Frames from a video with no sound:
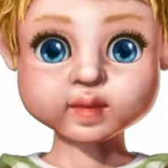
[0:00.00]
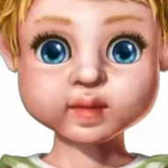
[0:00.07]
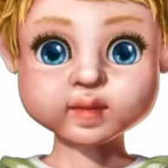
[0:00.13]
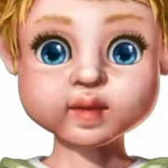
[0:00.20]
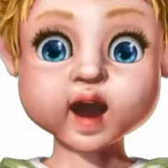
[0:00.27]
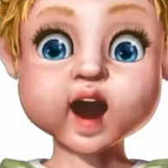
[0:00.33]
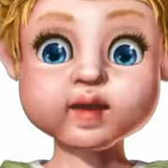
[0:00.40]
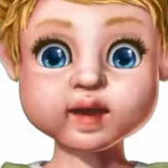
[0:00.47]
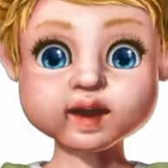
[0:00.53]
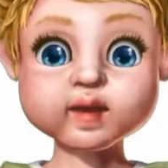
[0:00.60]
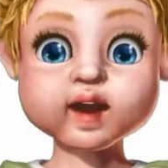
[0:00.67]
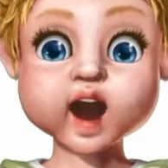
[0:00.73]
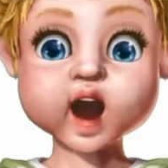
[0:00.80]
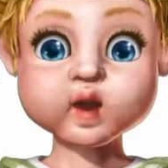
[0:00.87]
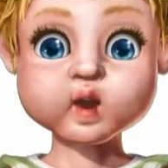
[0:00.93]
Once
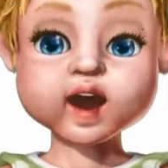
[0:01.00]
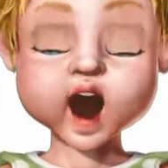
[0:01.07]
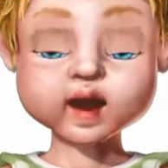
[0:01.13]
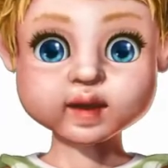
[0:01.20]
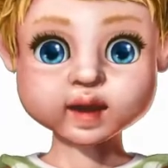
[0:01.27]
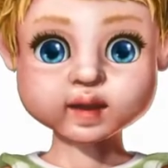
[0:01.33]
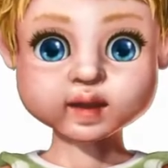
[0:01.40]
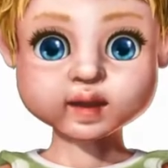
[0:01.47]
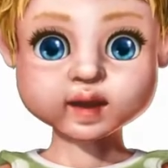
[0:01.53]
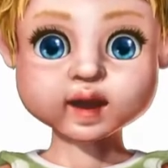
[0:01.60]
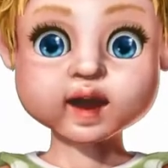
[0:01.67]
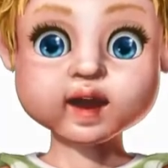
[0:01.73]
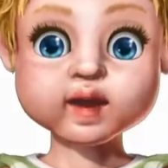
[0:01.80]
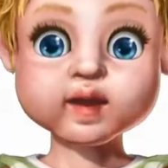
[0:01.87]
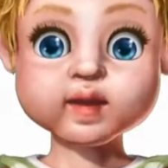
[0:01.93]
we are done
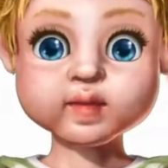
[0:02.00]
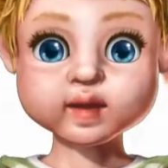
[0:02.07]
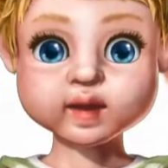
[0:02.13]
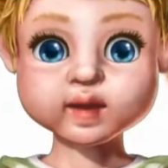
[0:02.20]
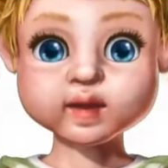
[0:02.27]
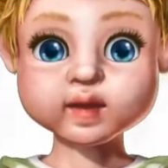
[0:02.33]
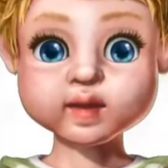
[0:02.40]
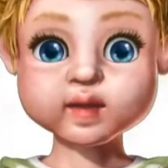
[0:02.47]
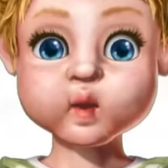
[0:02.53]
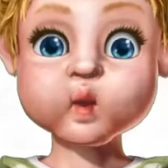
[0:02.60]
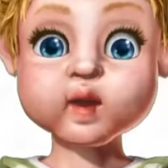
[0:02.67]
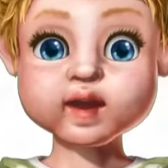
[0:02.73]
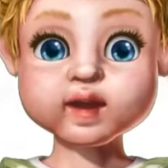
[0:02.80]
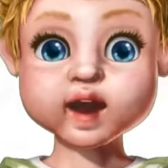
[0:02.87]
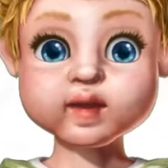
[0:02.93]
turning it,
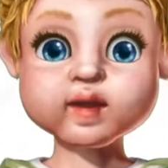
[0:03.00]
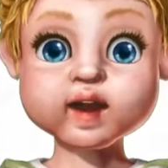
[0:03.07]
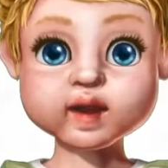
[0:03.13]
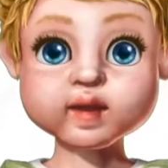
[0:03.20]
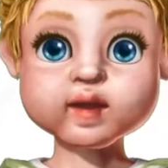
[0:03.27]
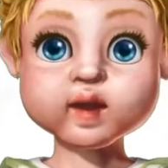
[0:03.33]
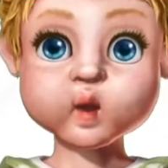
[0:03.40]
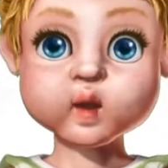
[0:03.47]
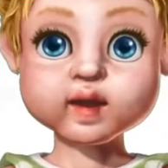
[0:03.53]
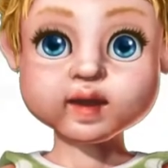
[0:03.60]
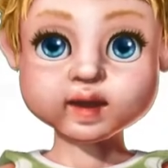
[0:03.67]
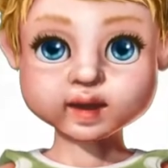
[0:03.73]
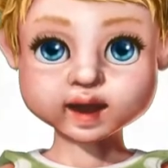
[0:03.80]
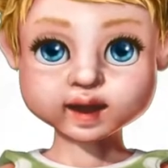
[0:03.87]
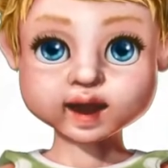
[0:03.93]
use a pressing
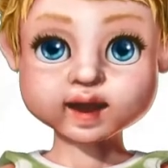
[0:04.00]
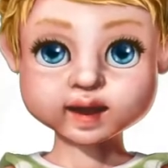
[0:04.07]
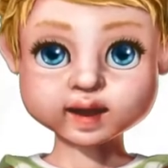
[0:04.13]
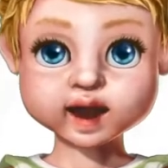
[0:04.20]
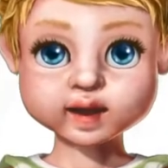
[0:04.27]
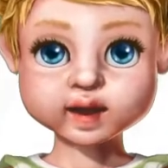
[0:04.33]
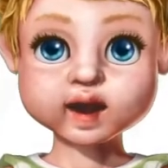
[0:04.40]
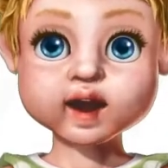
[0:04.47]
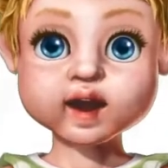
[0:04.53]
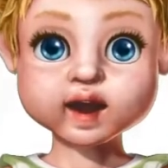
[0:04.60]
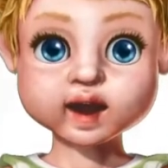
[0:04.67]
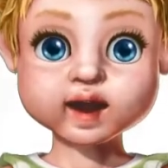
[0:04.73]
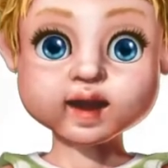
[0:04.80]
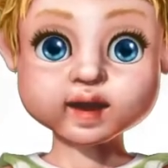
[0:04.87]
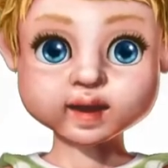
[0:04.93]
iron to press it
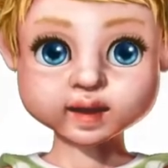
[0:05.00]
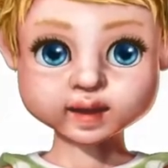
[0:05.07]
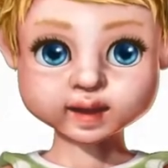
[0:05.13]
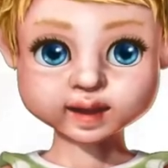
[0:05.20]
very well.